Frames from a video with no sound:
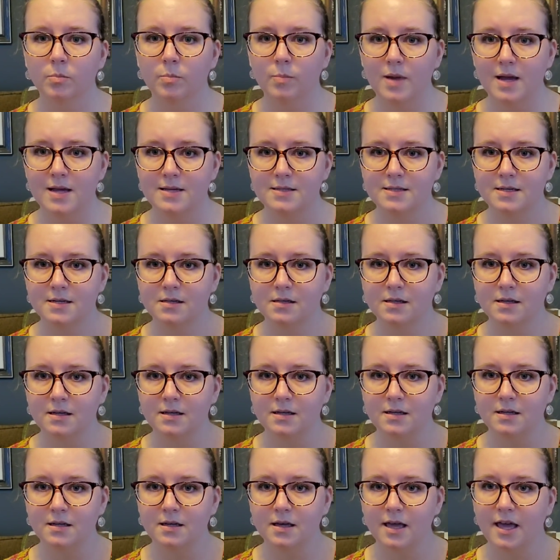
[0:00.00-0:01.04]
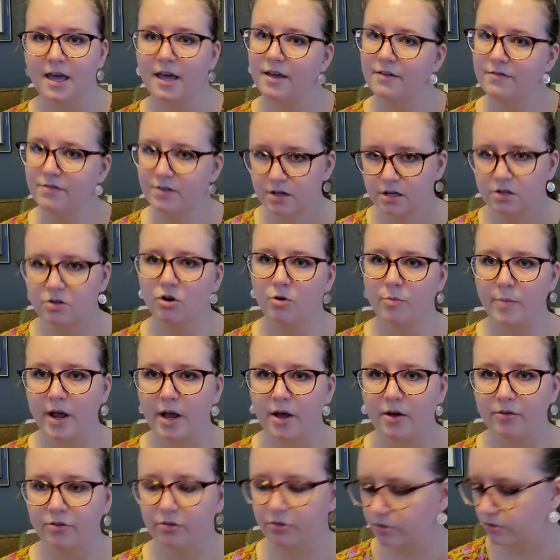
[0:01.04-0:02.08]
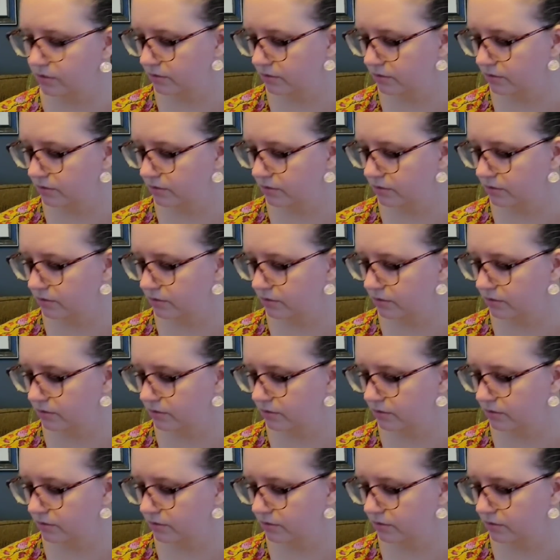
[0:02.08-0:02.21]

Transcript: Basically, heaven in your mouth.